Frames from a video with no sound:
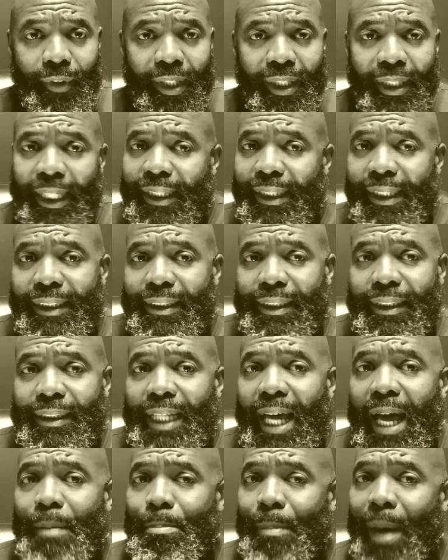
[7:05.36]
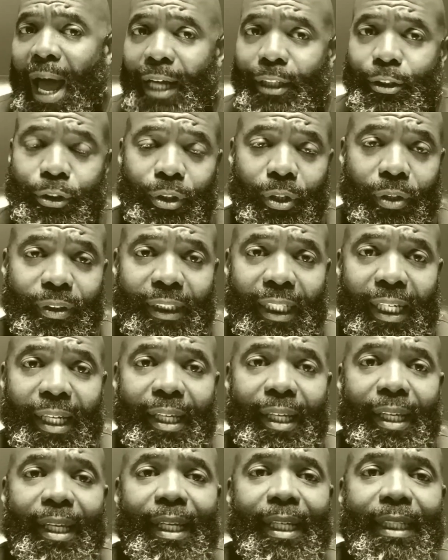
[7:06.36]
That this is not my church,
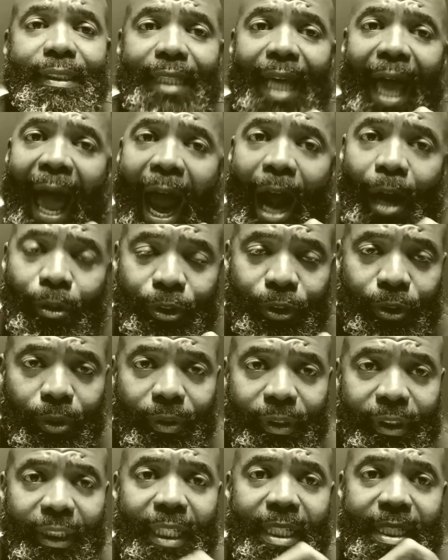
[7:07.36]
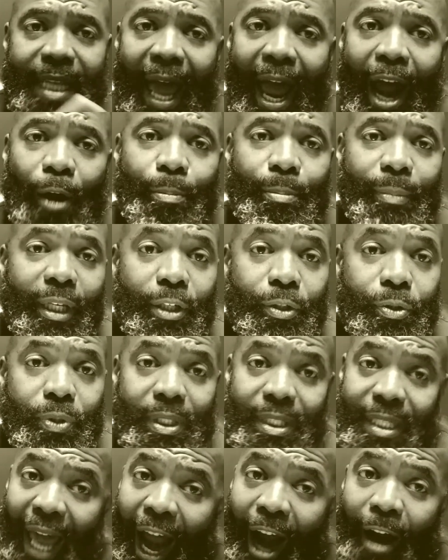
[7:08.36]
it's our church, it's our ministry,
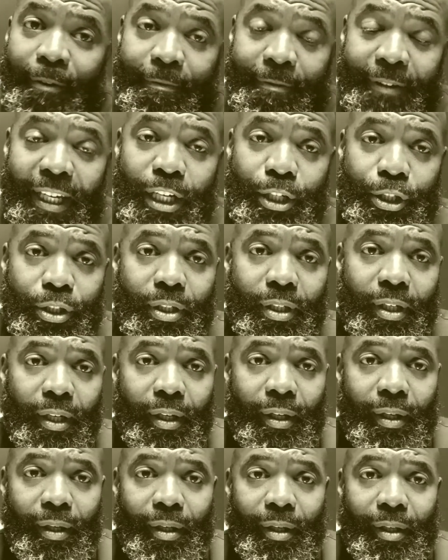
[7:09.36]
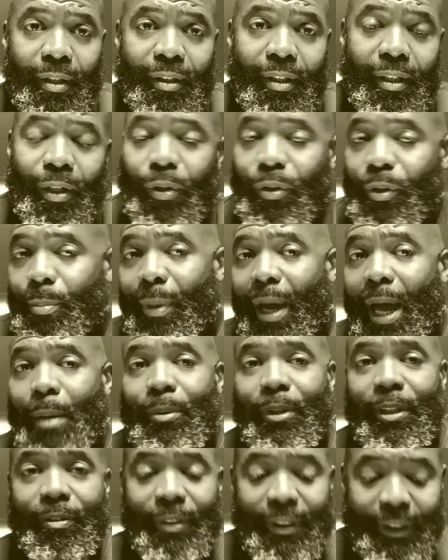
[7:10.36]
it's our vision. You know, the
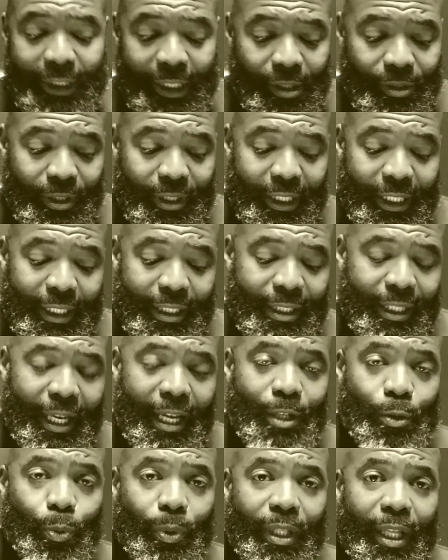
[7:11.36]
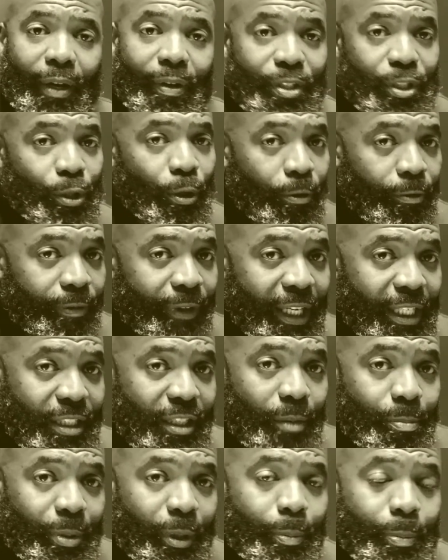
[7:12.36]
Bible even tells us, He says, where there is no vision,
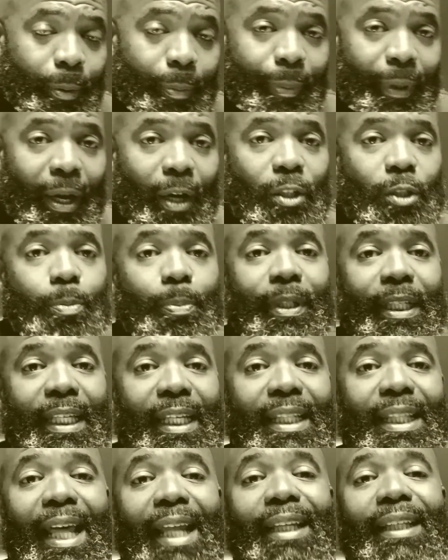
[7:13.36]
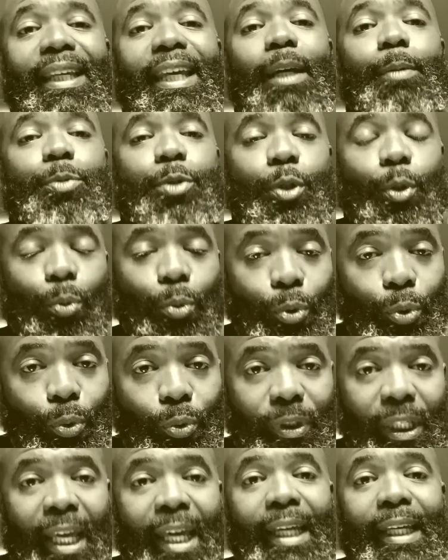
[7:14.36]
the people perish, but he that keeps the
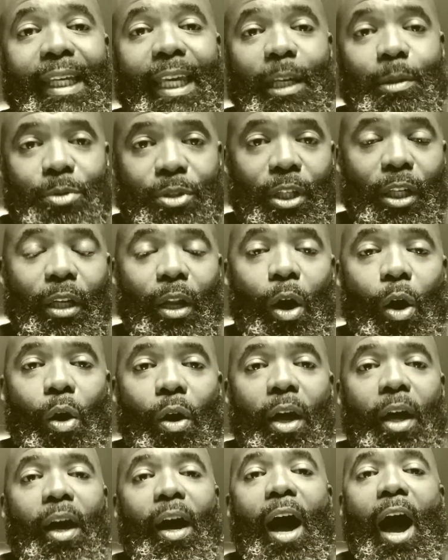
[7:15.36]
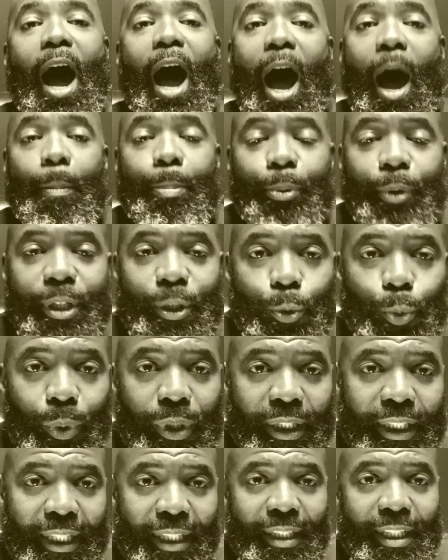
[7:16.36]
rules, keeps the law, operates
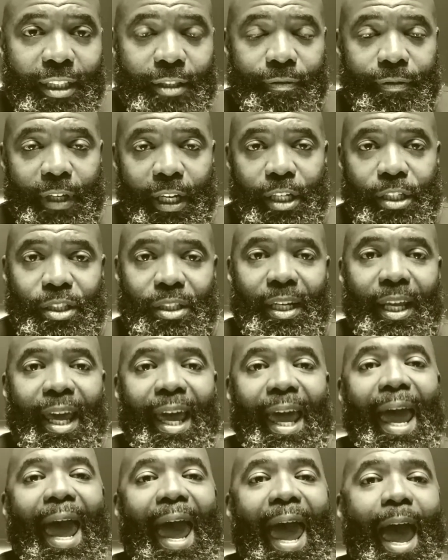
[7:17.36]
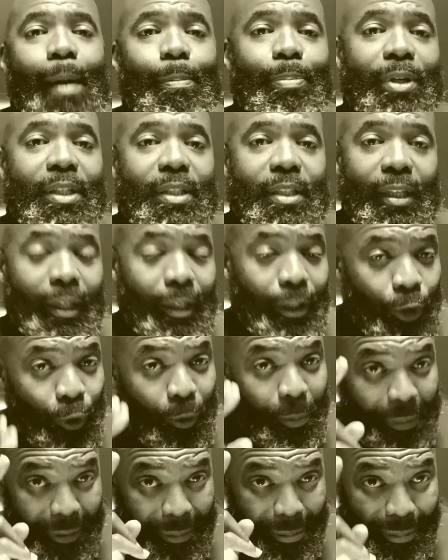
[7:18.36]
within this vision, happy is he. You'll
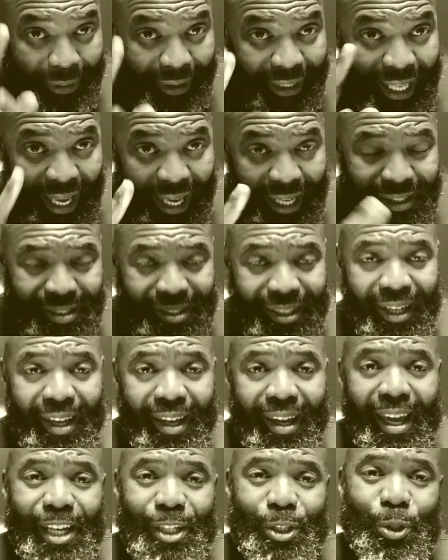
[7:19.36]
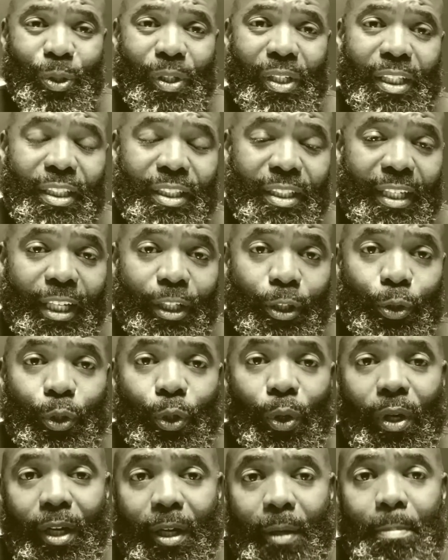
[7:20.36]
be blessed as you continue
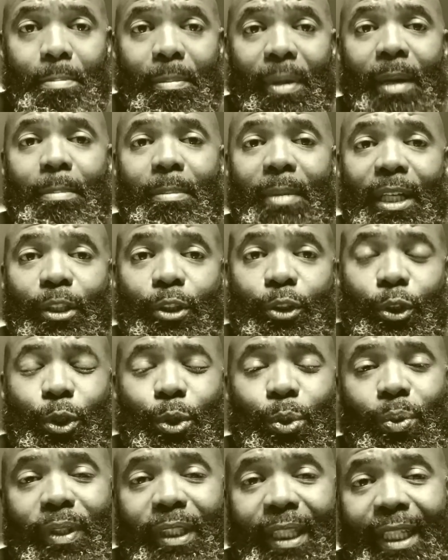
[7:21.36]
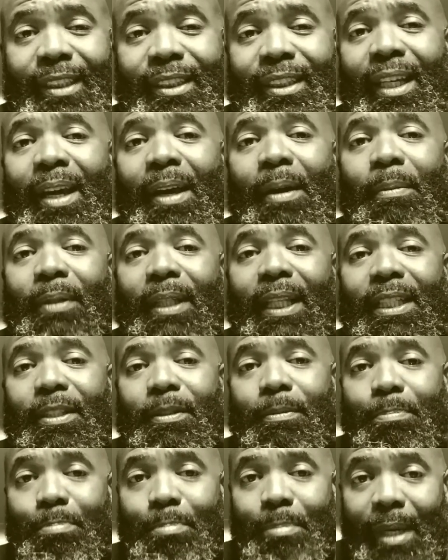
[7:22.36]
your commitment to
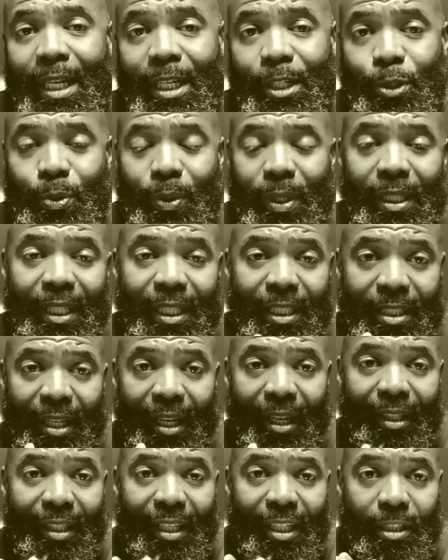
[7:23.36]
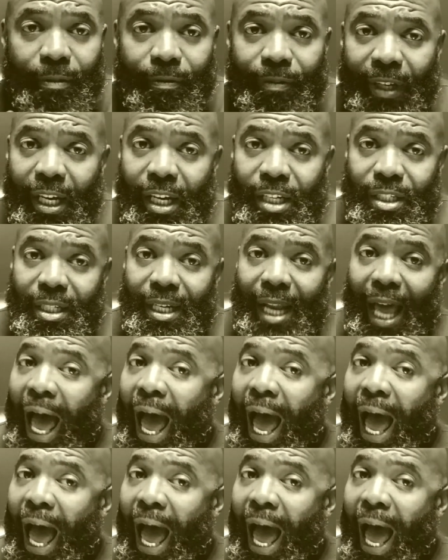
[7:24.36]
this ministry, this vision.